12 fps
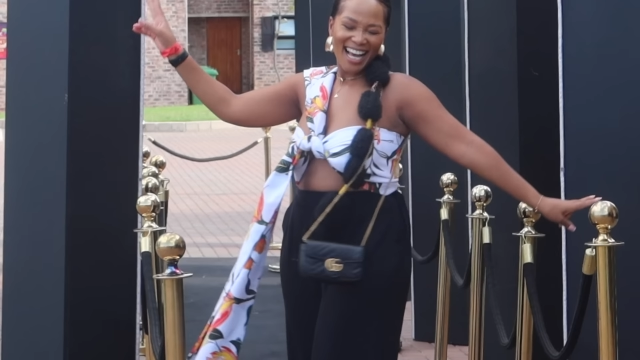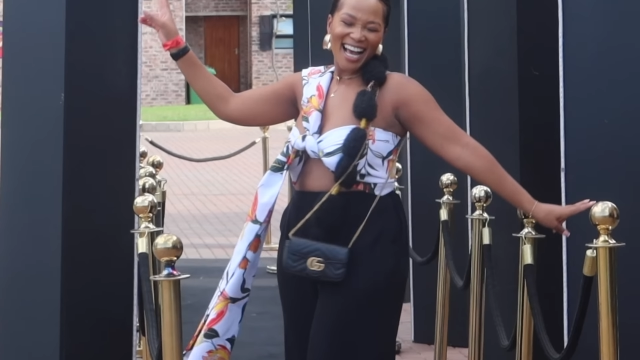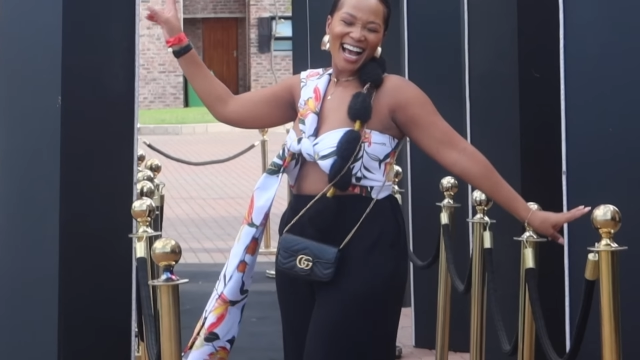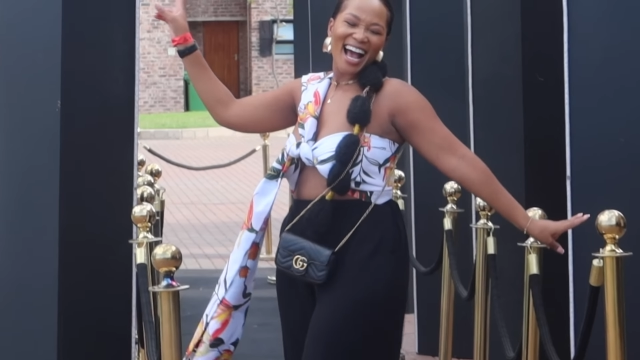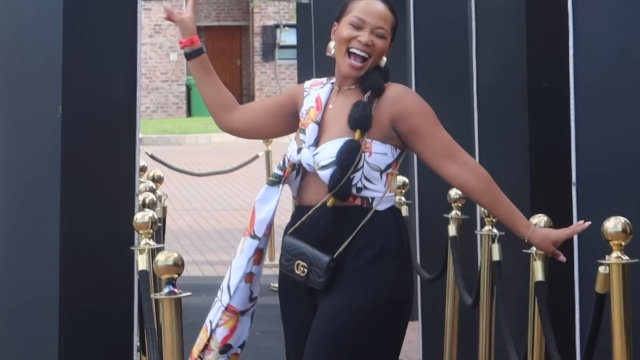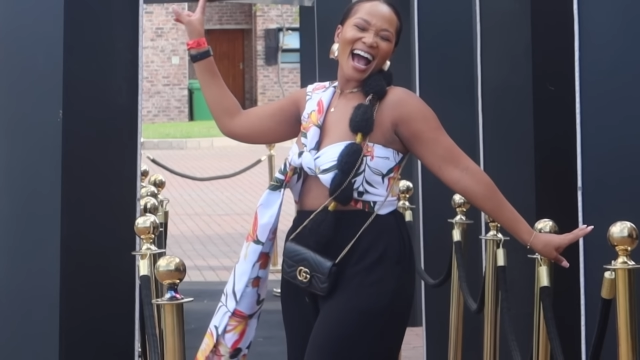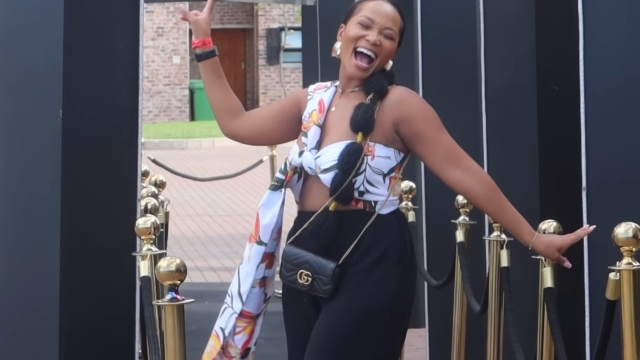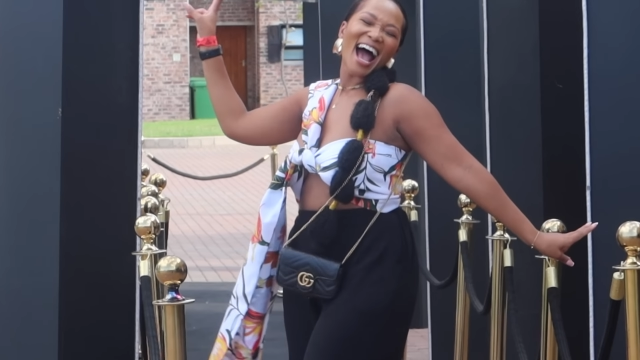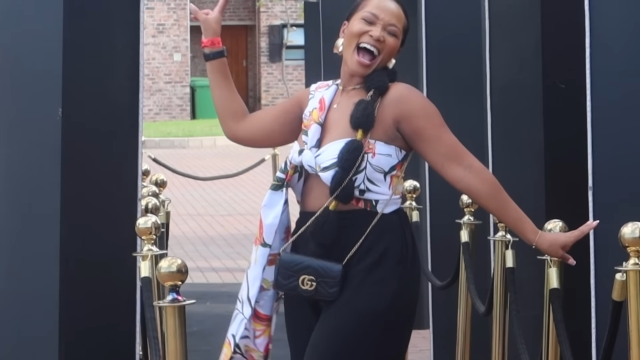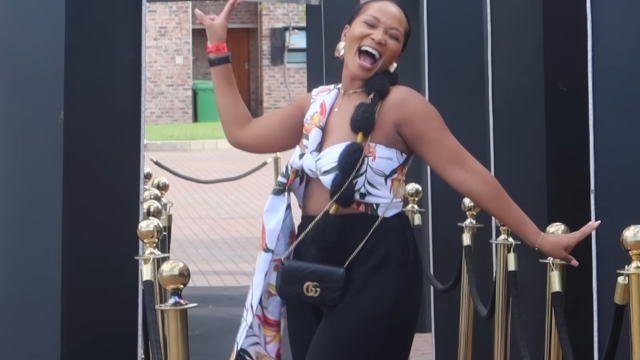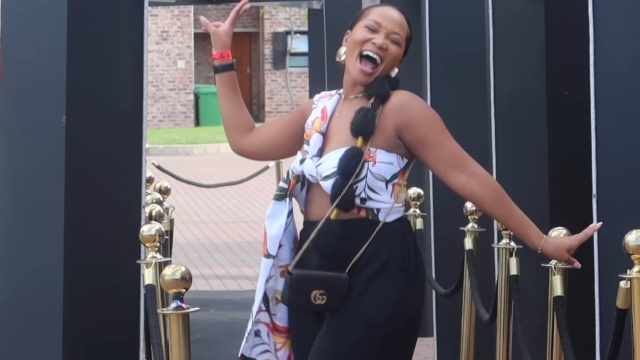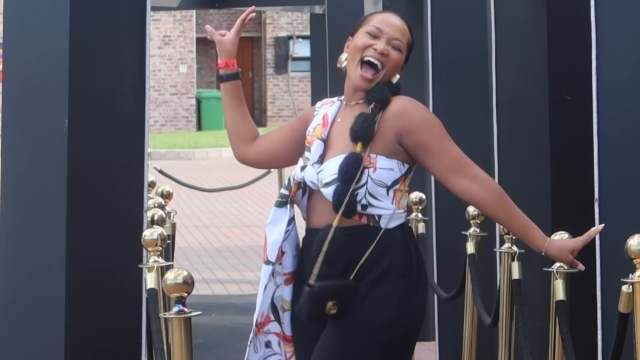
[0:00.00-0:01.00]

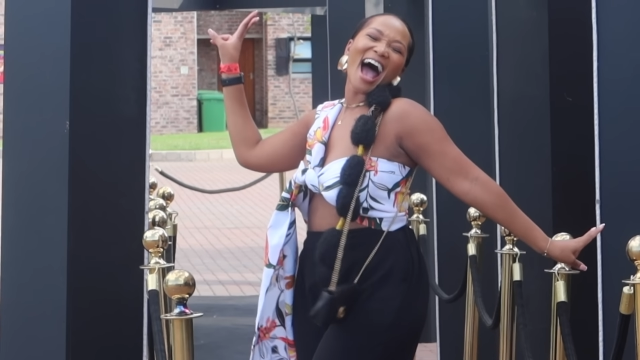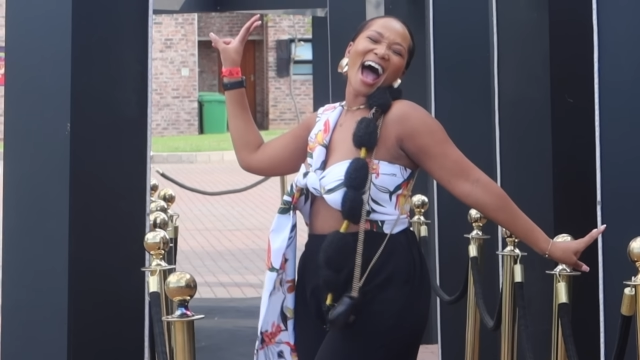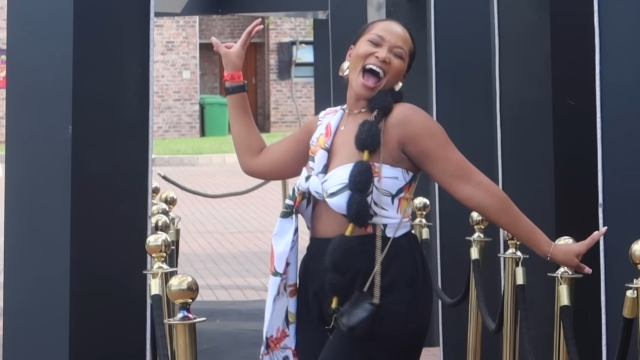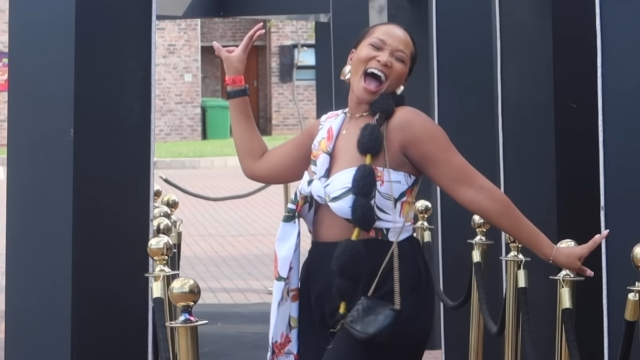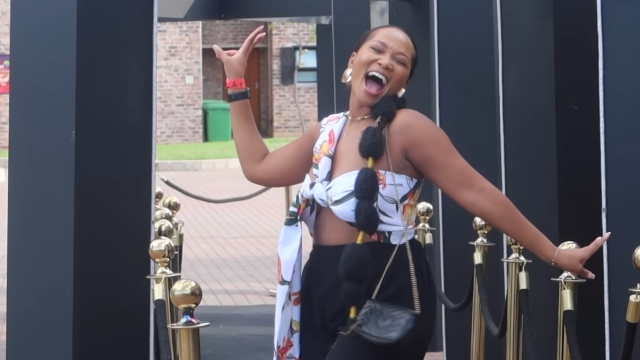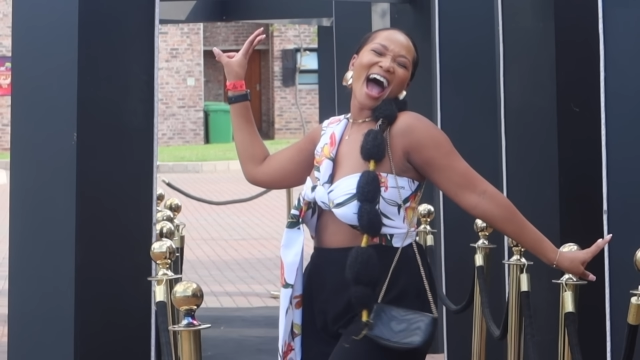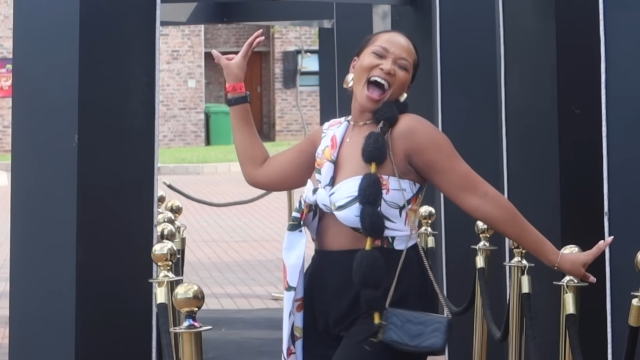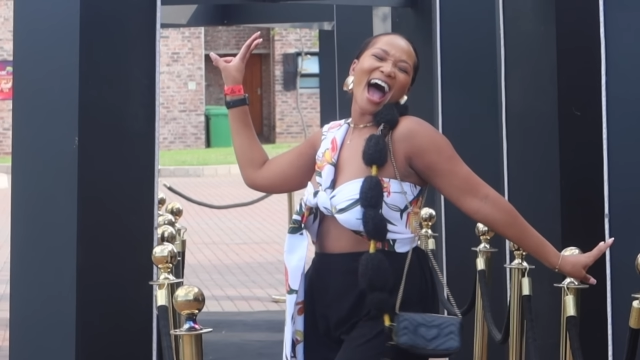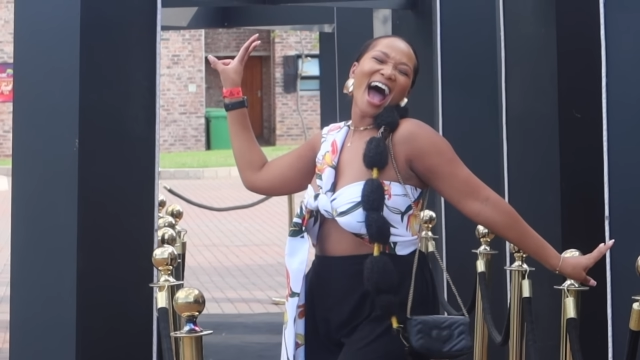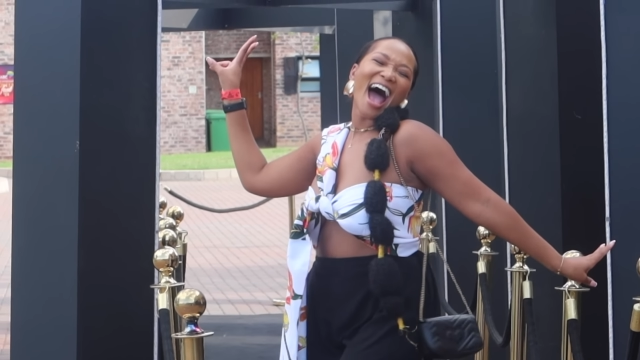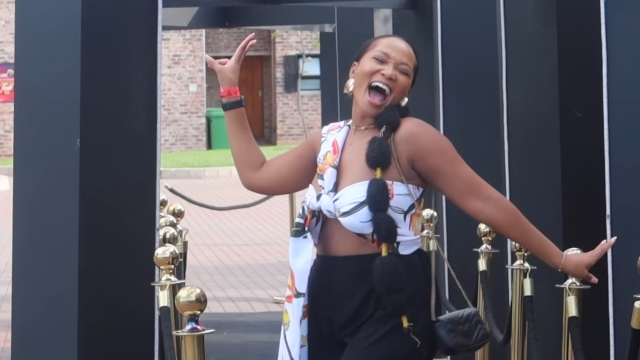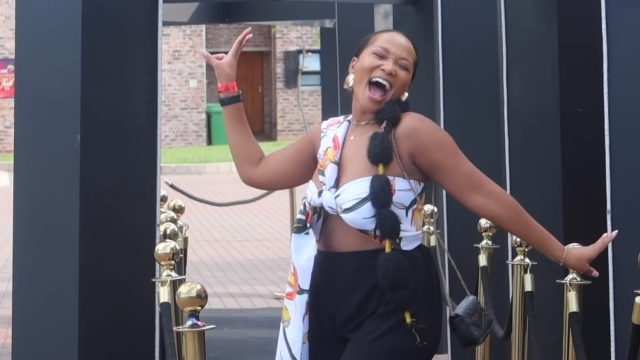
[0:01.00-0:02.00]

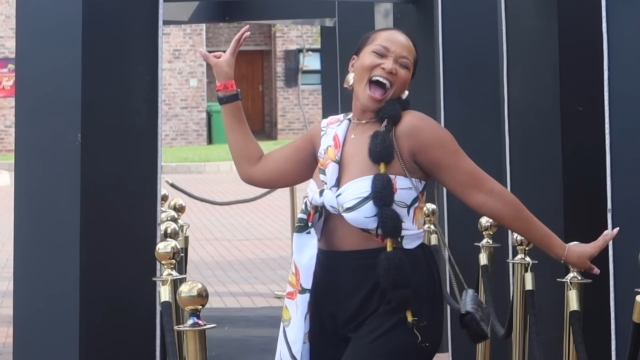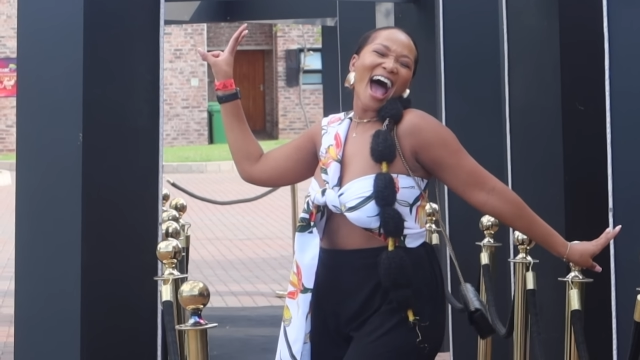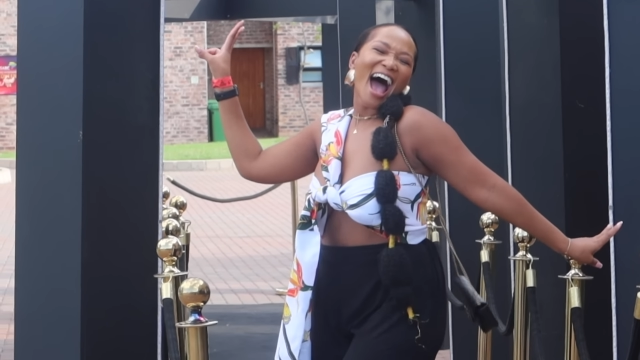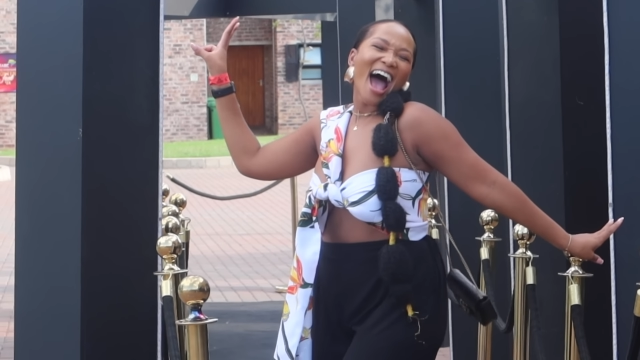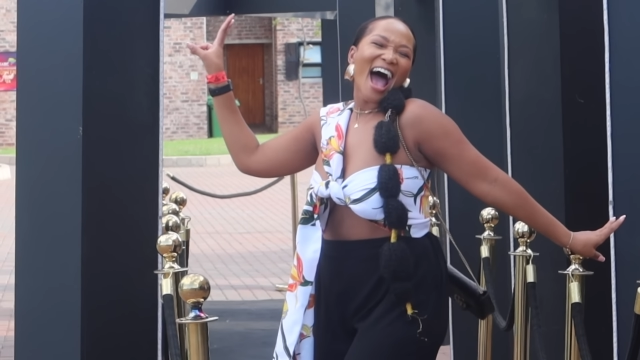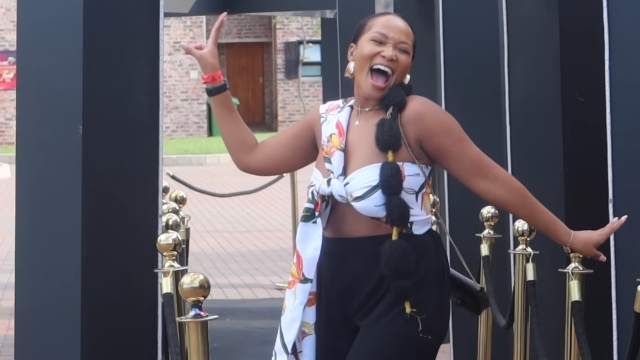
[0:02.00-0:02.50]
(silence)